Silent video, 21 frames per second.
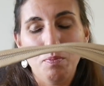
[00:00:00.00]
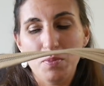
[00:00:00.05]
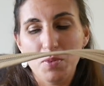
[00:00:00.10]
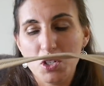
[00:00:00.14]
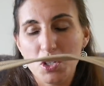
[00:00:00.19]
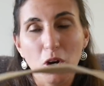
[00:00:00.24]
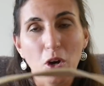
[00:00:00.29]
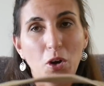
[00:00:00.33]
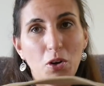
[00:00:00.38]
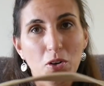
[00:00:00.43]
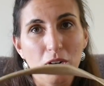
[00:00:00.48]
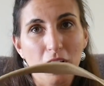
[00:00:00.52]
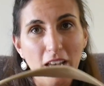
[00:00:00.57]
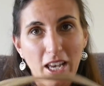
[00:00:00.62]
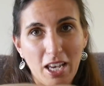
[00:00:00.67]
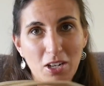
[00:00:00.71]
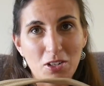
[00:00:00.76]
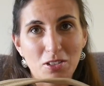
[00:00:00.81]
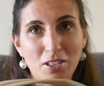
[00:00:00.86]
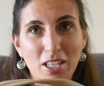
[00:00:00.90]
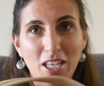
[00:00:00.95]
tote
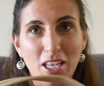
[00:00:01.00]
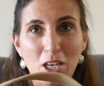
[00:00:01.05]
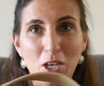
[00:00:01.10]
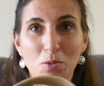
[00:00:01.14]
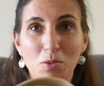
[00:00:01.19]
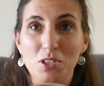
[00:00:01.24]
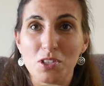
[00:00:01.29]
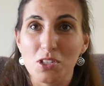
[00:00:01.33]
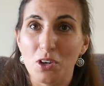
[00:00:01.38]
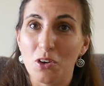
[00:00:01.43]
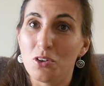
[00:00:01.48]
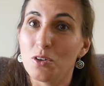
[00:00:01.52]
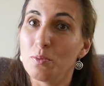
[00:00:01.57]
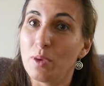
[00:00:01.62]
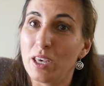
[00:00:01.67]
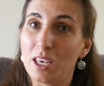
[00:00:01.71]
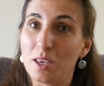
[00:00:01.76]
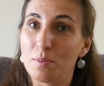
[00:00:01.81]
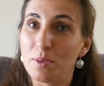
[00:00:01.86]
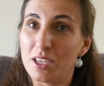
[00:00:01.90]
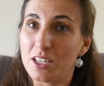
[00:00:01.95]
handle here was going to
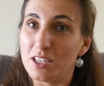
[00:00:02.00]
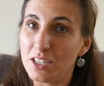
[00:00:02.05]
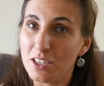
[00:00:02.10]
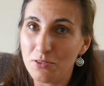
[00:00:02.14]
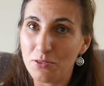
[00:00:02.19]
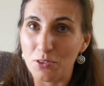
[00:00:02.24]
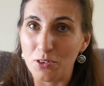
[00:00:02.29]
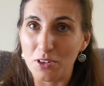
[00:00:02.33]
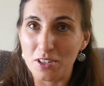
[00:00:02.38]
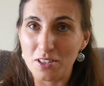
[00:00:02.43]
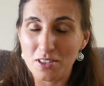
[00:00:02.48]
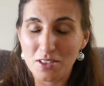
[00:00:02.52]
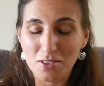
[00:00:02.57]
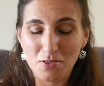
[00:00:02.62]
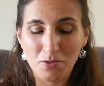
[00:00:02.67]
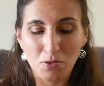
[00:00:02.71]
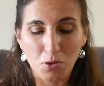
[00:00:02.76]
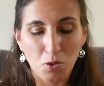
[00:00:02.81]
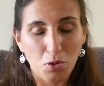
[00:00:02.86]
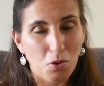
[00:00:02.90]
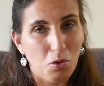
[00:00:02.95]
make a big difference
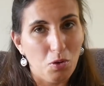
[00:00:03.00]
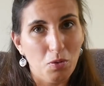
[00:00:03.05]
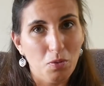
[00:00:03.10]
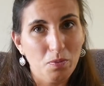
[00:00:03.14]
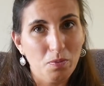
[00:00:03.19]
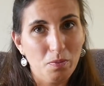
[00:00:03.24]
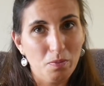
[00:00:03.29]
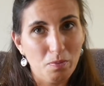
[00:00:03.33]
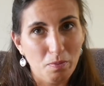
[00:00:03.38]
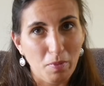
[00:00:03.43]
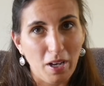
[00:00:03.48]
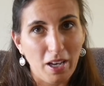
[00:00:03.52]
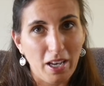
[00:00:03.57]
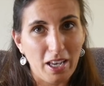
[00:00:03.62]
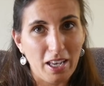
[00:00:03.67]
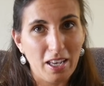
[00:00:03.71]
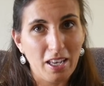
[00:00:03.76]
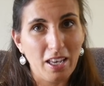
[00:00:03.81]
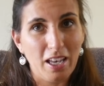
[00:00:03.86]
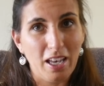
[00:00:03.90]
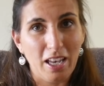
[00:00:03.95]
for my